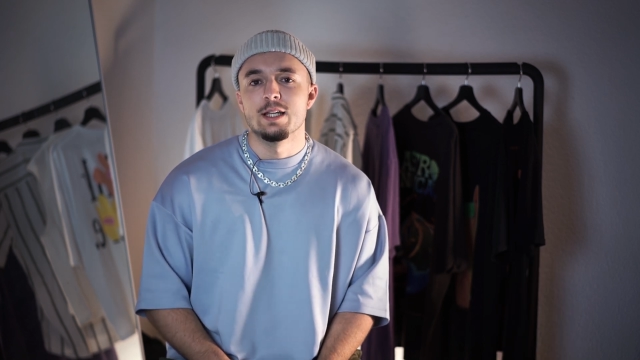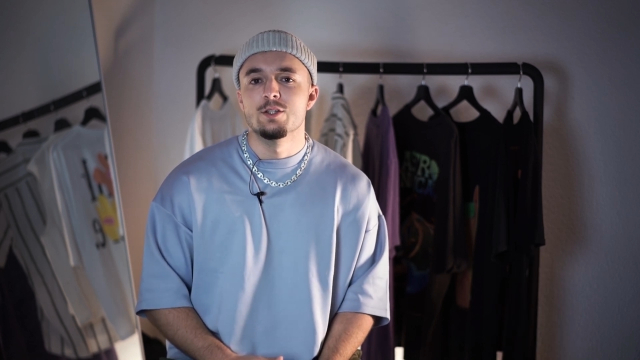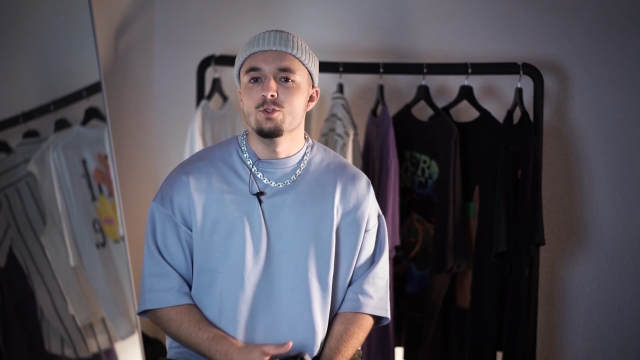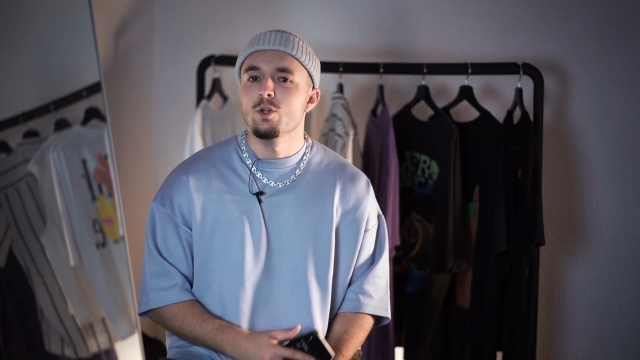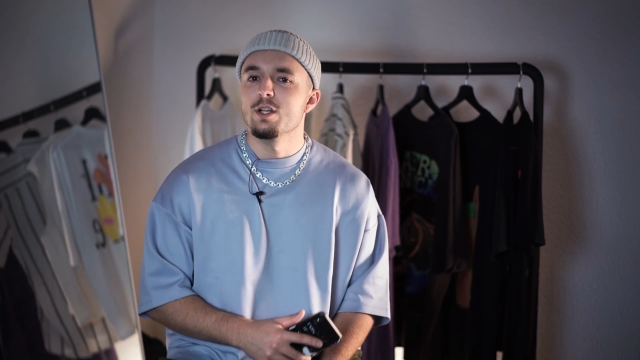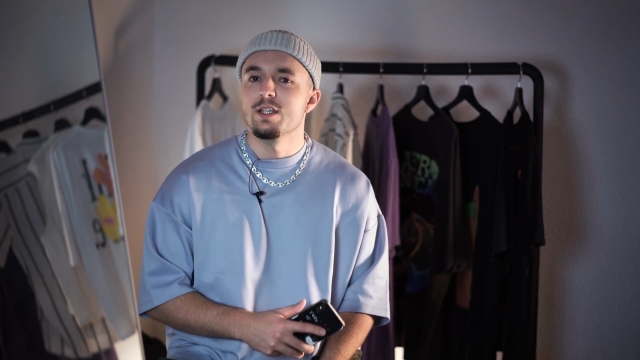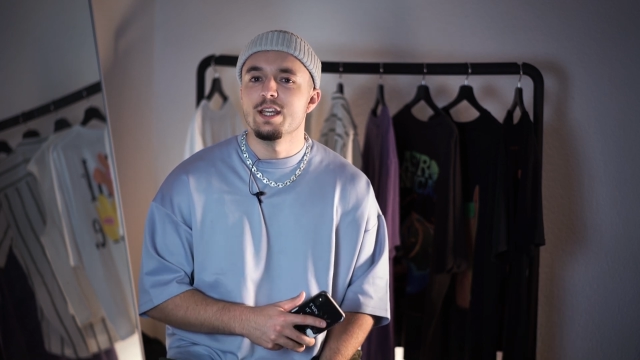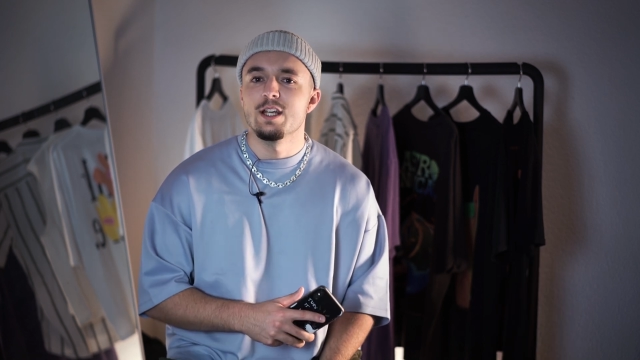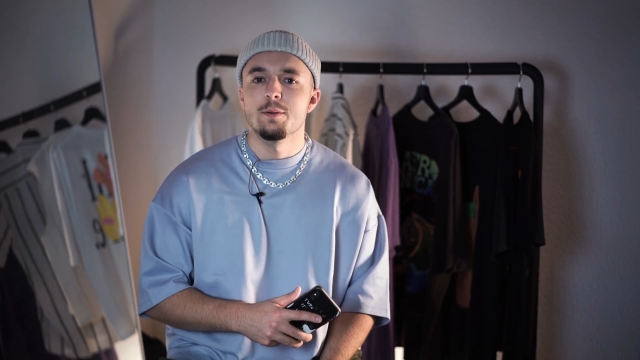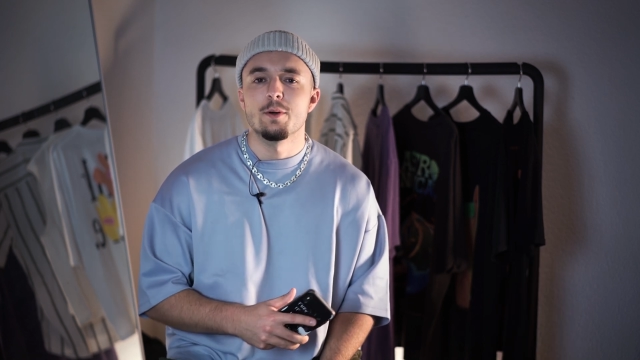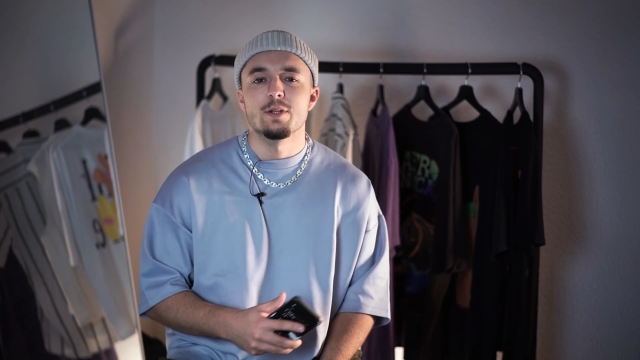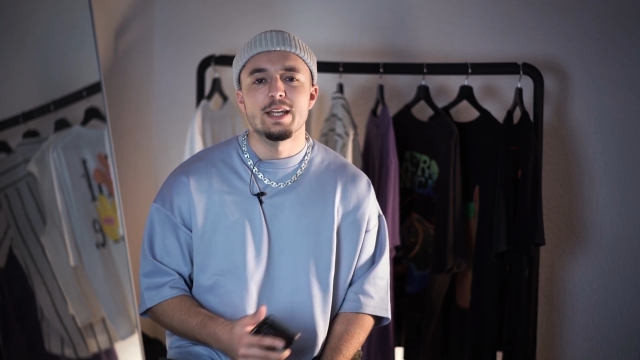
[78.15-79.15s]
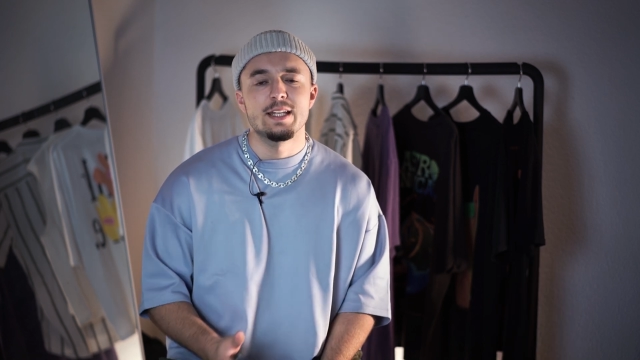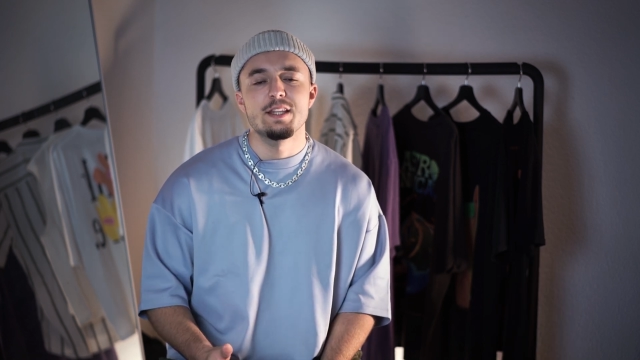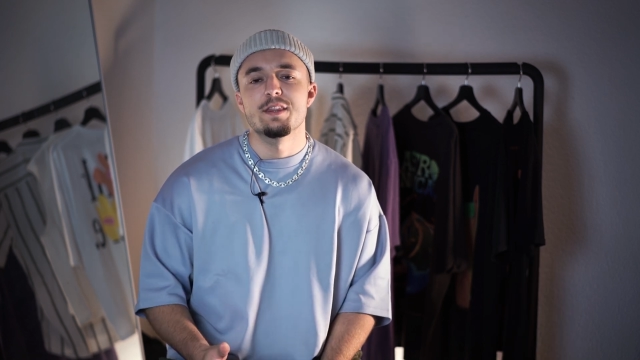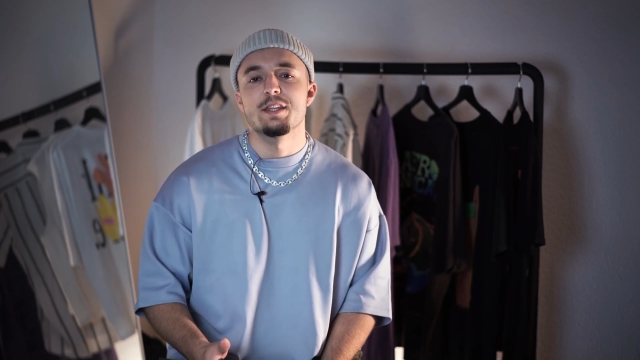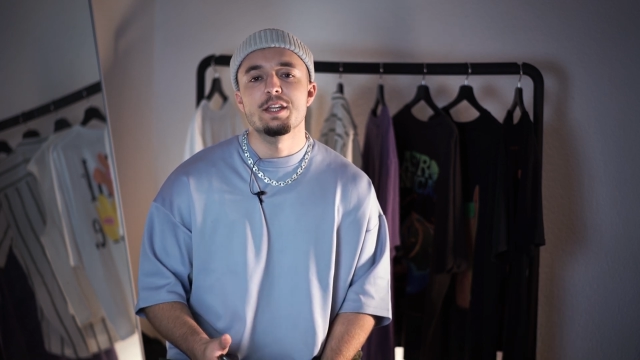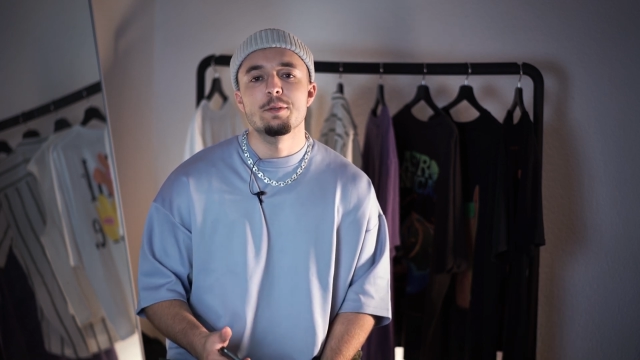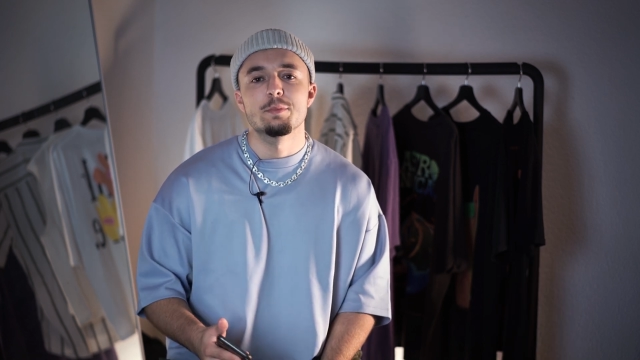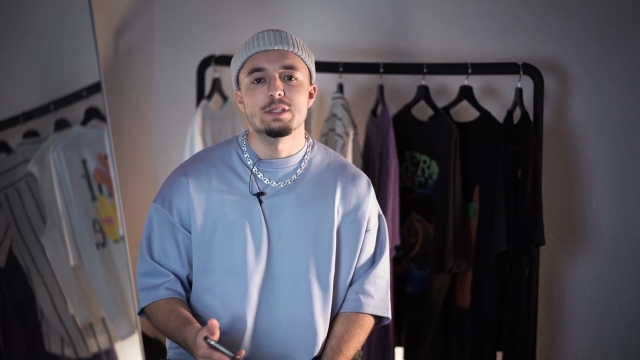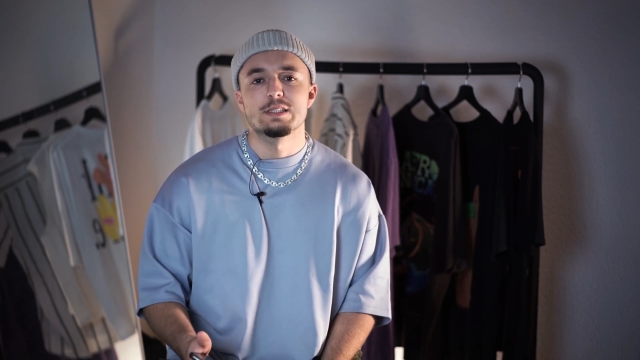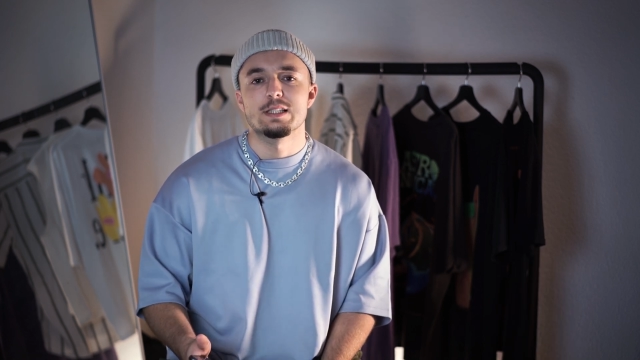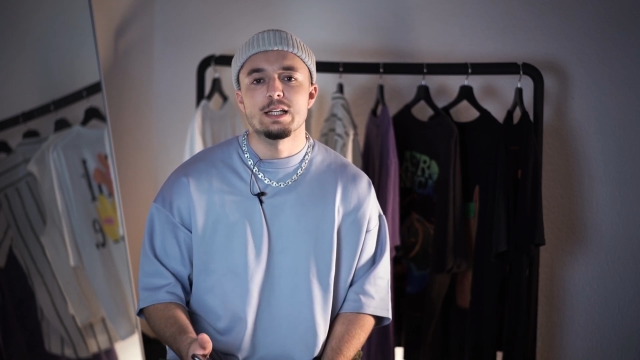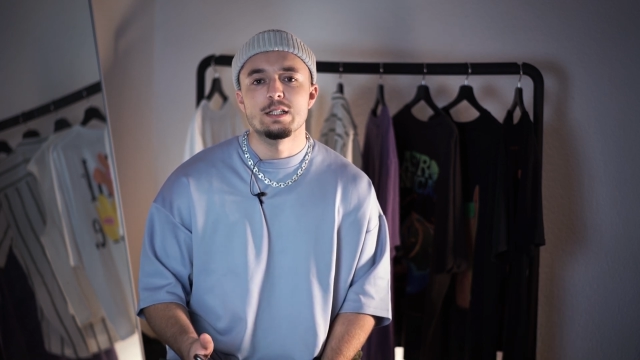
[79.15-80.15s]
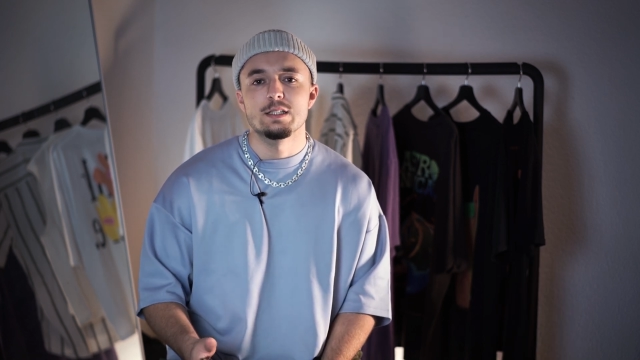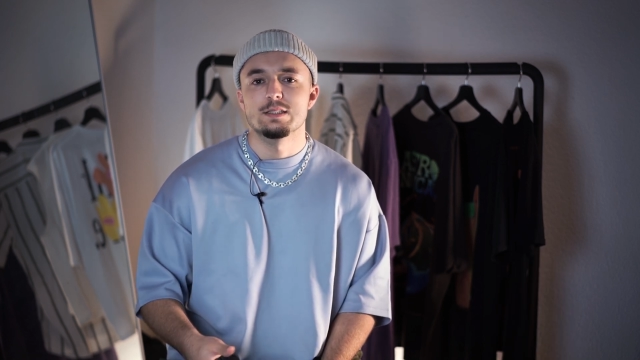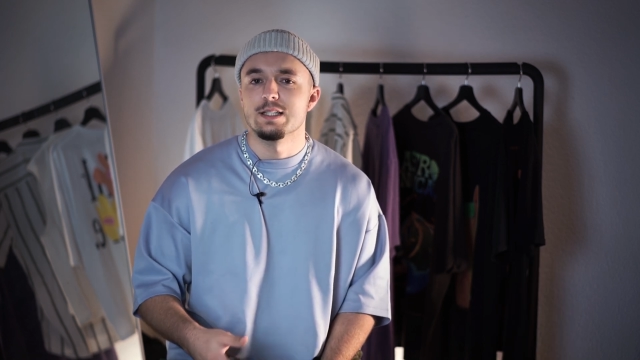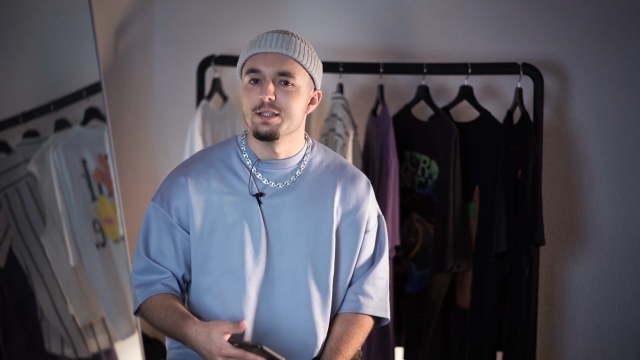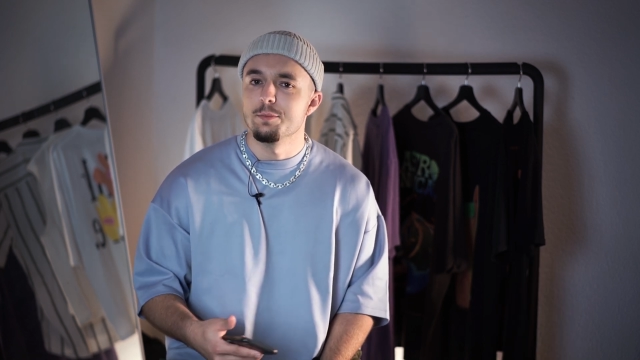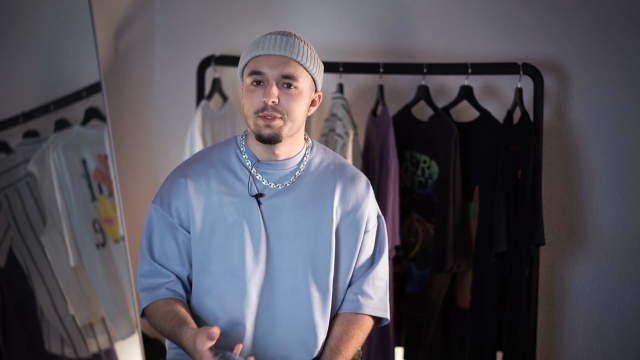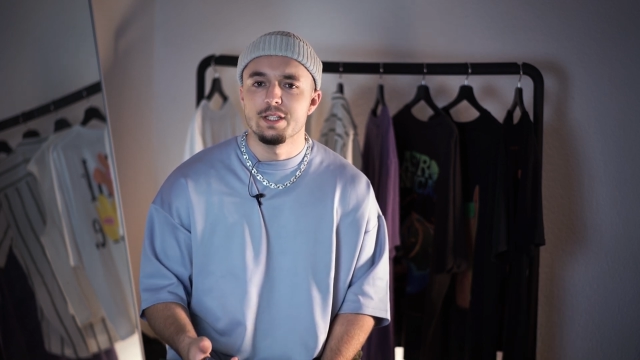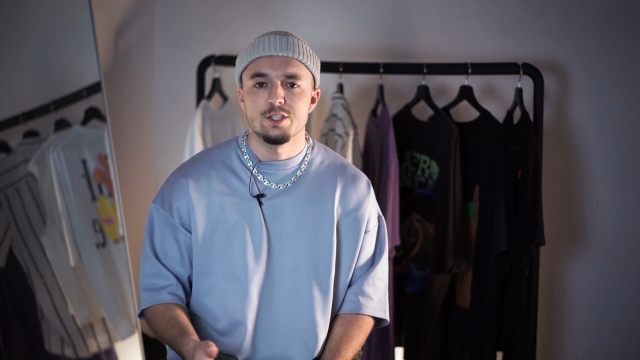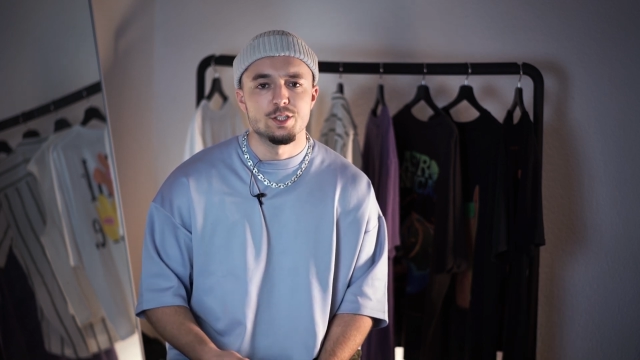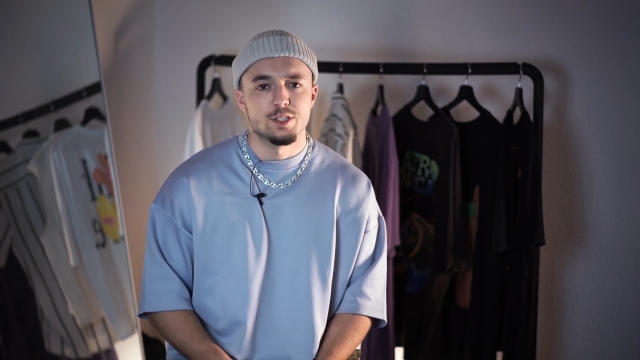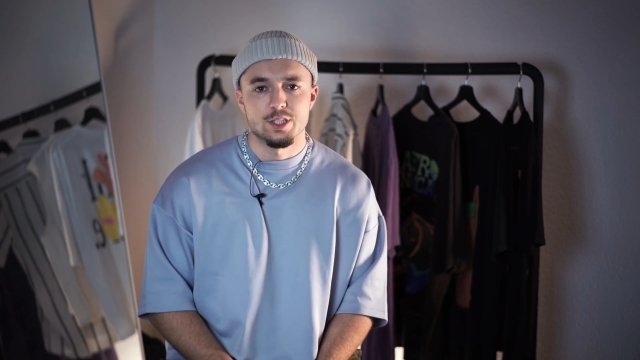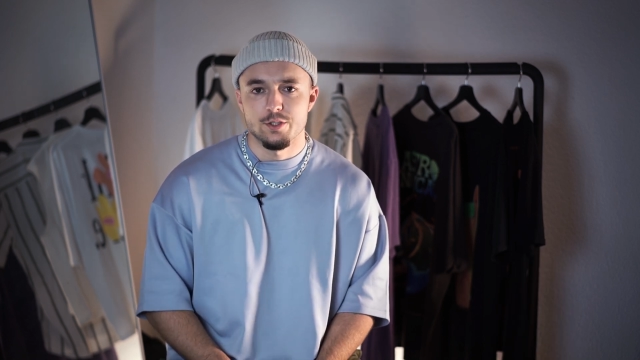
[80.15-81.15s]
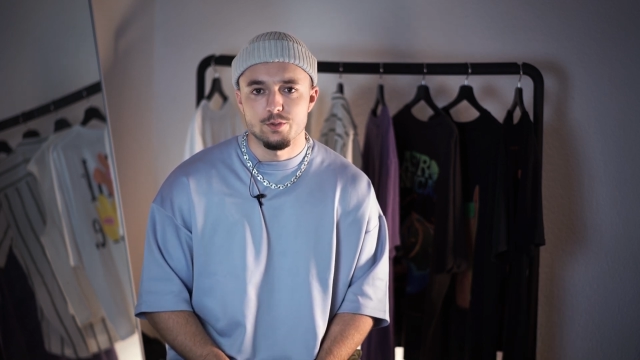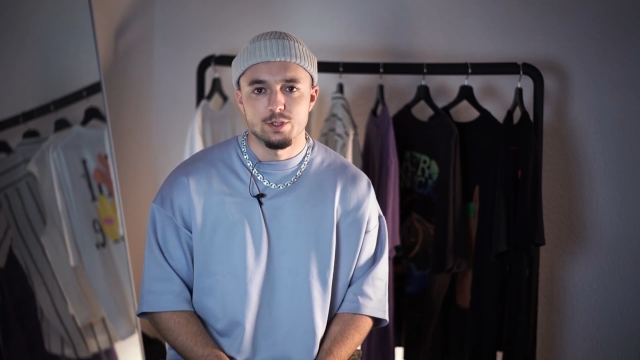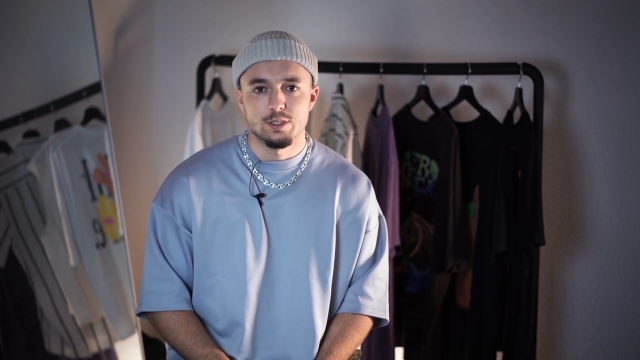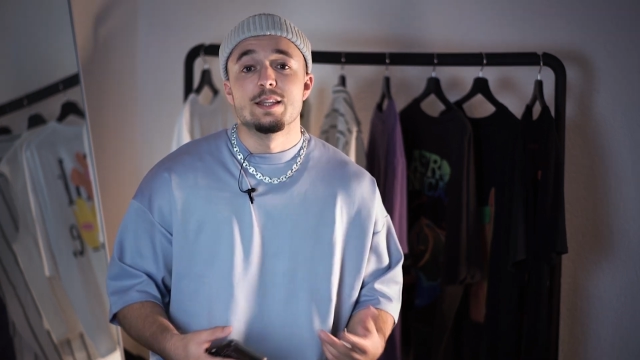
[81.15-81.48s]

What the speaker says: and do not care about anything but styles and the picture in general.